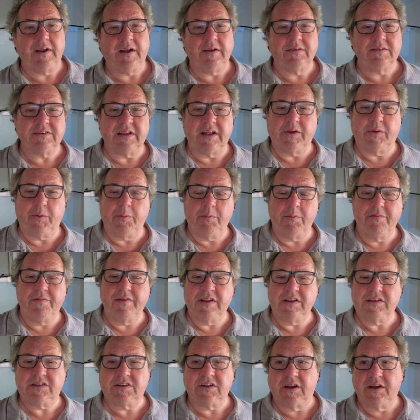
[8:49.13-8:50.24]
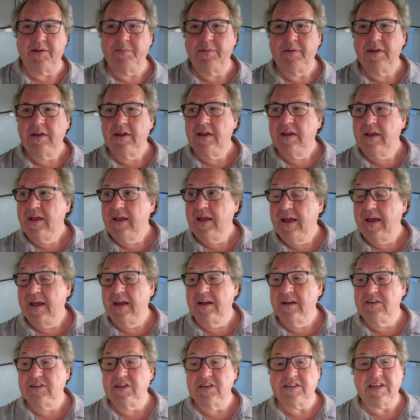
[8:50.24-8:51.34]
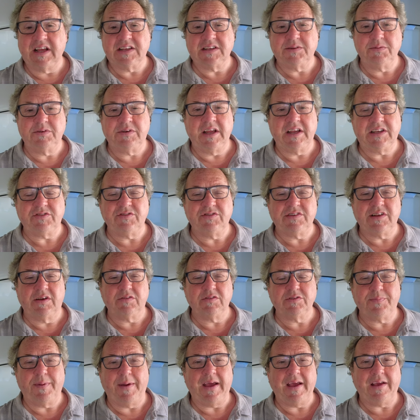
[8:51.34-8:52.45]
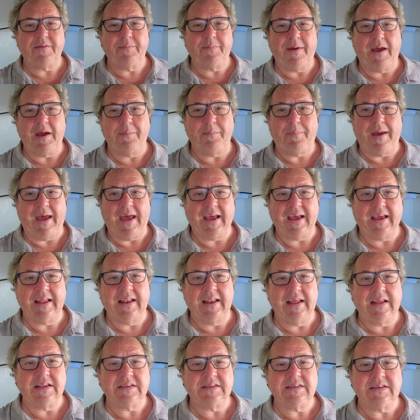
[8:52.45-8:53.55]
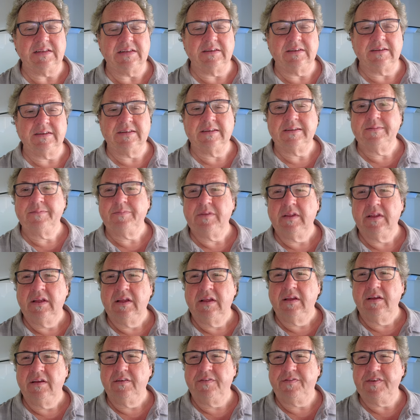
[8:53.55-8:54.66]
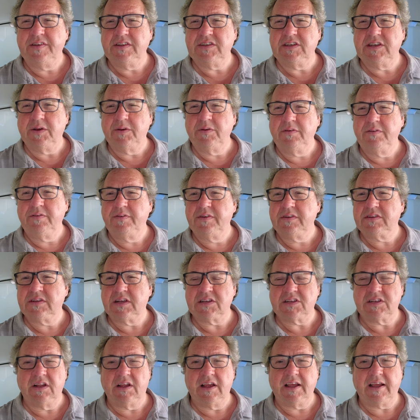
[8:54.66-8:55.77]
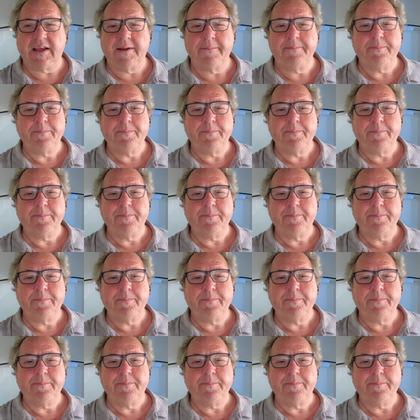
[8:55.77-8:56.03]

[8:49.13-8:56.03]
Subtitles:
I was going to go in with her this time, just get some test results back about her back, and that's in physio and such like.